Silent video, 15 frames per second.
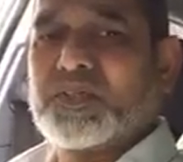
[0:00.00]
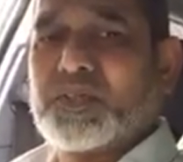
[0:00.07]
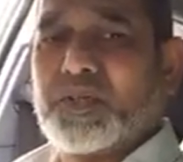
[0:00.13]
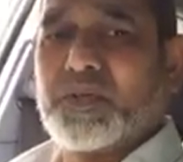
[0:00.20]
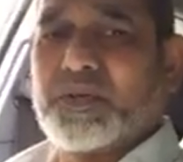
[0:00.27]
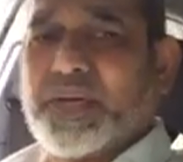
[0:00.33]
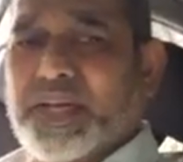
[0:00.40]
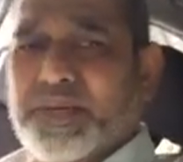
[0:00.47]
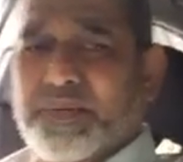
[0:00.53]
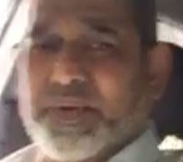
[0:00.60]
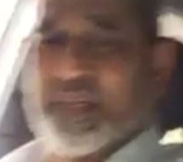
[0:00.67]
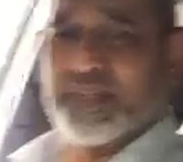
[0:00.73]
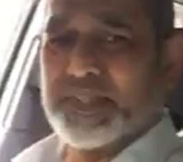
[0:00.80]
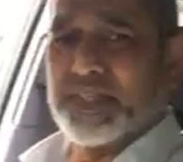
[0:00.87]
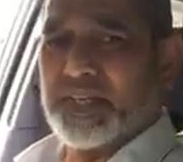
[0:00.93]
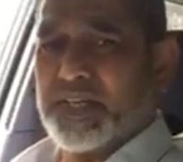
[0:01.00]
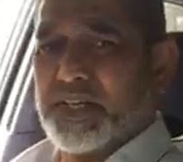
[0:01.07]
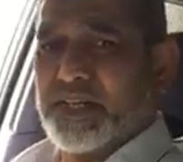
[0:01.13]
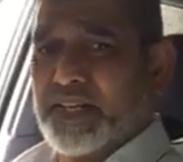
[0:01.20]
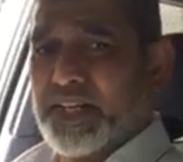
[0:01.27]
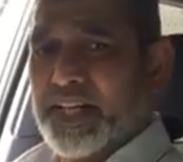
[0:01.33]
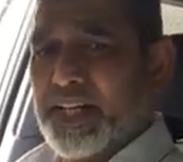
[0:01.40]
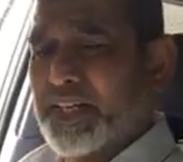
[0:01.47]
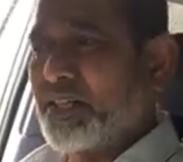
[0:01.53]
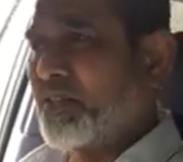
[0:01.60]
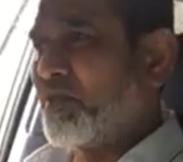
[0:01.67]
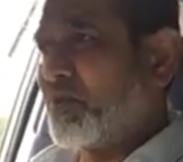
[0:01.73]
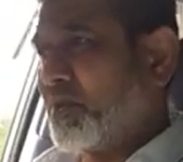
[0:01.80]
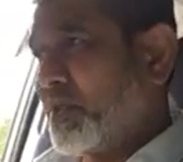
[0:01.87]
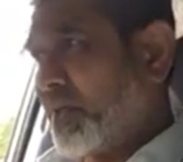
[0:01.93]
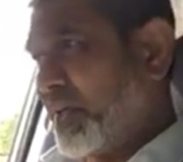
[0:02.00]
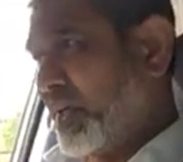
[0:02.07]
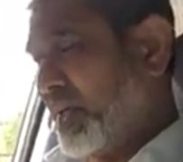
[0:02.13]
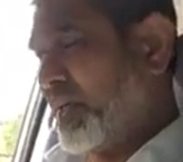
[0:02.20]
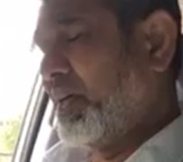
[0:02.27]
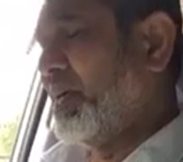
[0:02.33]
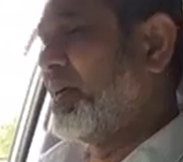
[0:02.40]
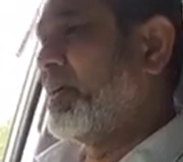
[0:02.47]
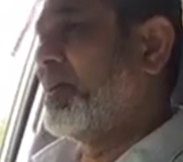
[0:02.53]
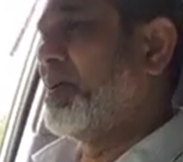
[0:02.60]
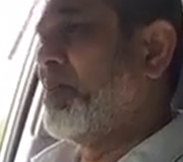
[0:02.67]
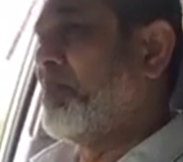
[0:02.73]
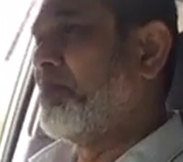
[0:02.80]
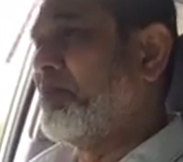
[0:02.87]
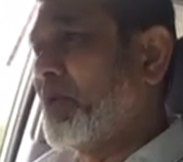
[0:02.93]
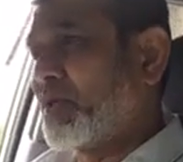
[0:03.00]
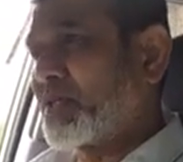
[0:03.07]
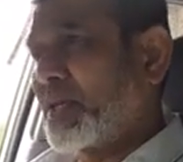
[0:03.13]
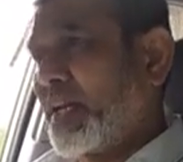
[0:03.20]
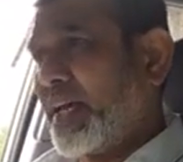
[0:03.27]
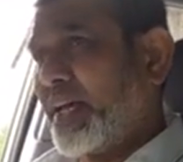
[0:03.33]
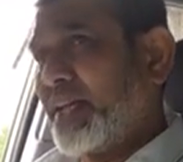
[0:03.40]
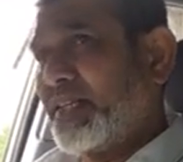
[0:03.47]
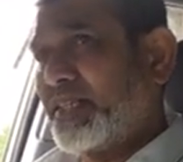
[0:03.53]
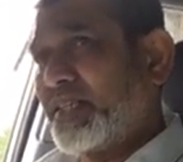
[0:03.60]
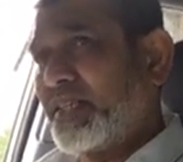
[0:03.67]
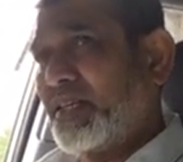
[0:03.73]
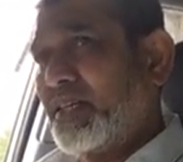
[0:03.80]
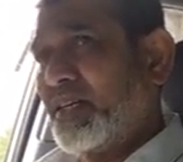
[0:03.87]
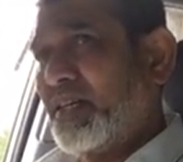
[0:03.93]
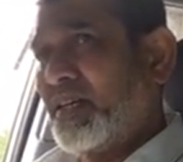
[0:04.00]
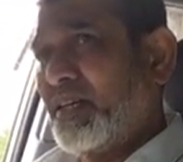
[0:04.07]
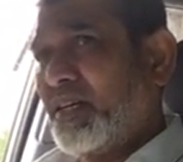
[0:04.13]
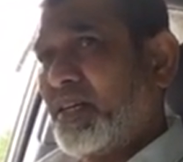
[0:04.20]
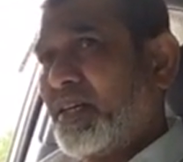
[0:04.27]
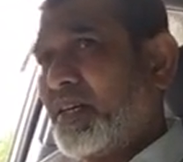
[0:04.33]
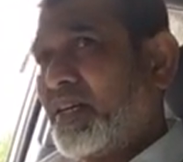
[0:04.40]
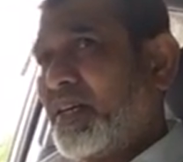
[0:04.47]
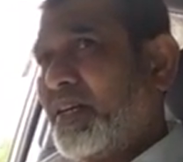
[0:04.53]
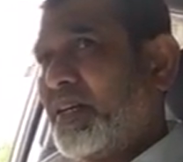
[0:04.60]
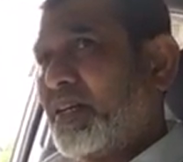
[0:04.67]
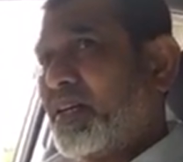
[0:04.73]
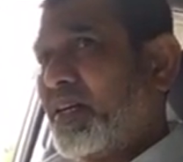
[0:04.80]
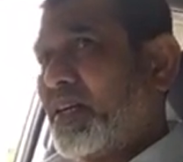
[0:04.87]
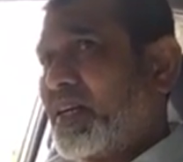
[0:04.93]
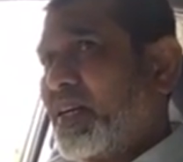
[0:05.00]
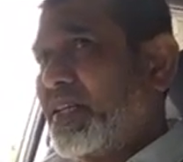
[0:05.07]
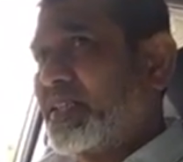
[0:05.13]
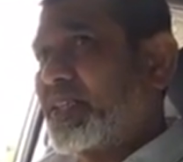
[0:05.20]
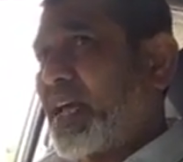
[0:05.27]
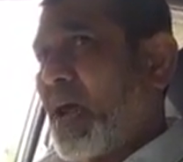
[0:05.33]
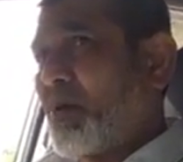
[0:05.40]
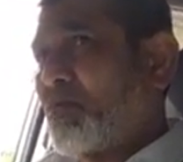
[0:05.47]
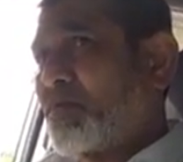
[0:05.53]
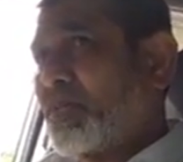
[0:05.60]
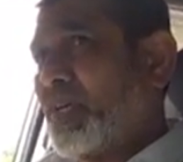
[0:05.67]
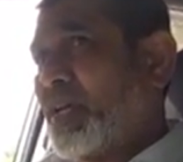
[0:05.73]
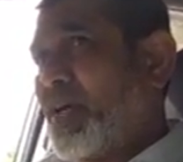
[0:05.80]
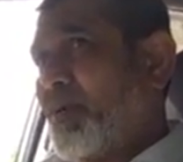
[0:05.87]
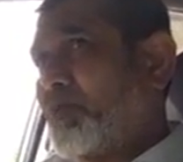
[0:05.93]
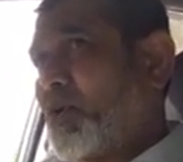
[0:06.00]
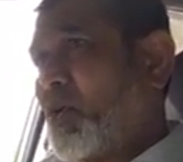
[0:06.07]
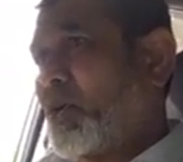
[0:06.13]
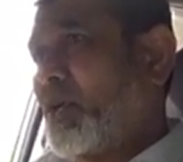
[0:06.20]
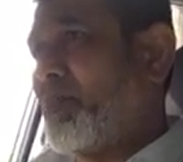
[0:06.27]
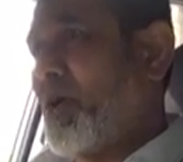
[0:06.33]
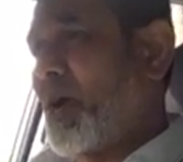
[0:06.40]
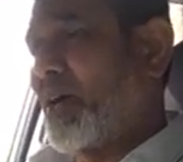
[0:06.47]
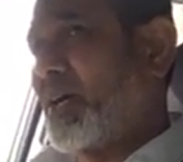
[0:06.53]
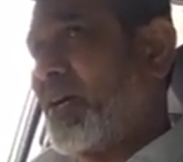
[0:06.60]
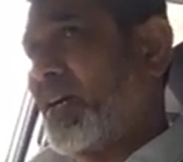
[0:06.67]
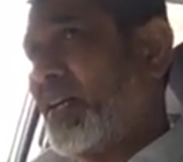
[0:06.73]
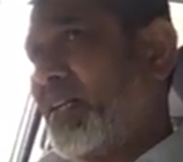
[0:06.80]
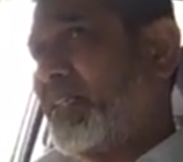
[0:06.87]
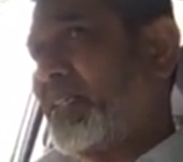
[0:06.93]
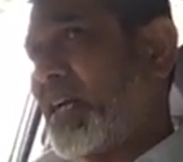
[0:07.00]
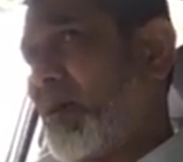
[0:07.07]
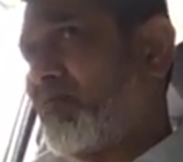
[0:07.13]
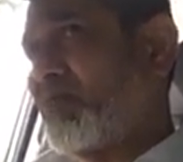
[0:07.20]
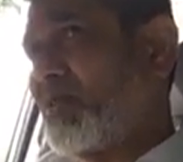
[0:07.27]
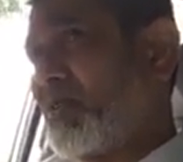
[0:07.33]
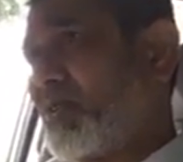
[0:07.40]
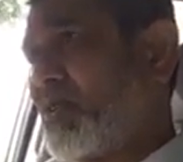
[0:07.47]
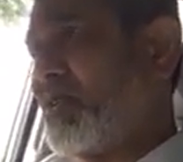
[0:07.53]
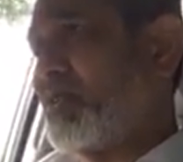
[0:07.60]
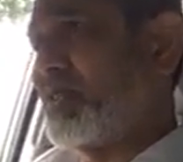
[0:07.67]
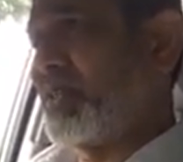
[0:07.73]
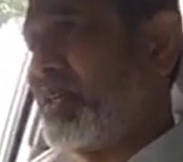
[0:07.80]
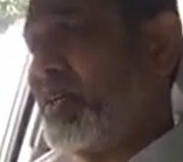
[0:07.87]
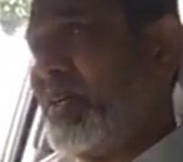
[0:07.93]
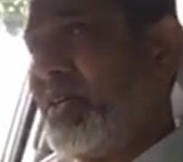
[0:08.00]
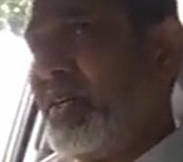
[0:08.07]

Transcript: So anyways, relating to the bus lanes in Kirklees Council, I'm talking about Kirklees Council because